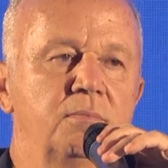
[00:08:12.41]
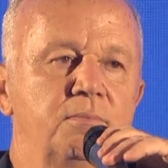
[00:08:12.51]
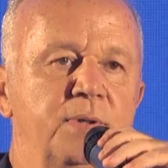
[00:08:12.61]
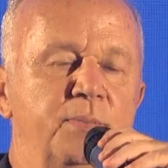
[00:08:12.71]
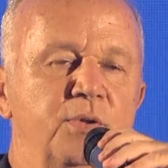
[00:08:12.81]

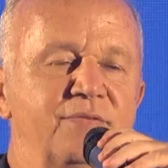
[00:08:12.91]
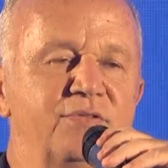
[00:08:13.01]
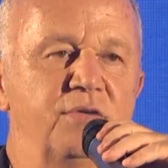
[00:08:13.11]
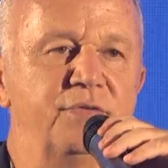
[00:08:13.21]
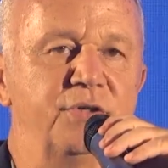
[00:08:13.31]
people have
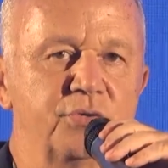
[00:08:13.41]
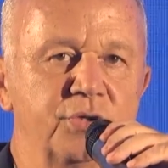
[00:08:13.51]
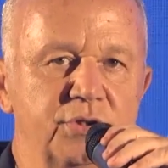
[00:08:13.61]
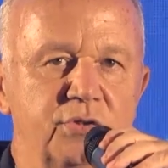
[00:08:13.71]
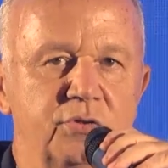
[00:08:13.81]

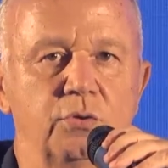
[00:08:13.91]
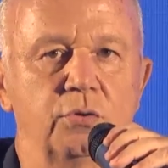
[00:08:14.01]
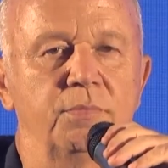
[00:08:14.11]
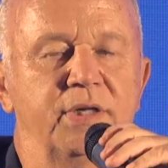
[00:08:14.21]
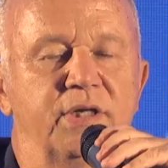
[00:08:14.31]
self-interest,
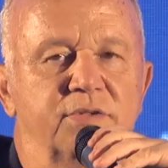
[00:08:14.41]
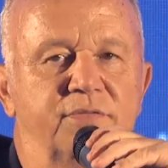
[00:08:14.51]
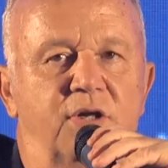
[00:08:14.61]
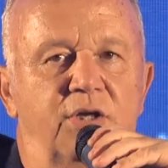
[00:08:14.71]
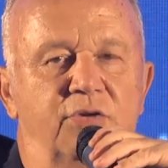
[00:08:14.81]
or because
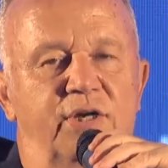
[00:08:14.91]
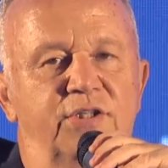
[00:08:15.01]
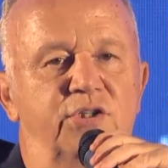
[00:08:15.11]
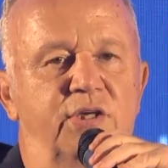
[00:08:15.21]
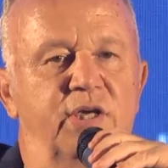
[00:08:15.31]
of
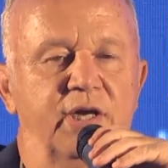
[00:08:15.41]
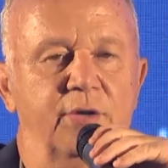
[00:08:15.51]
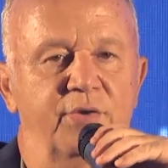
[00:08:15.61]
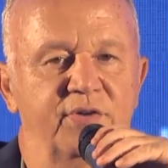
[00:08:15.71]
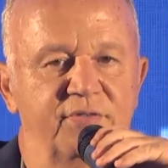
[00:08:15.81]
contracts you can't get
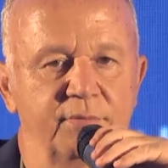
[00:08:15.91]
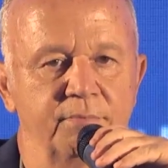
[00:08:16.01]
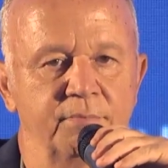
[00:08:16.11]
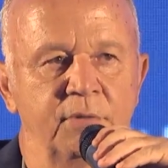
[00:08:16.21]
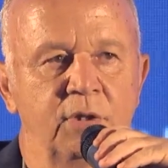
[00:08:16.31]
rid of
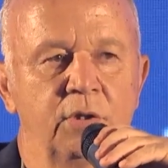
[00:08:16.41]
them,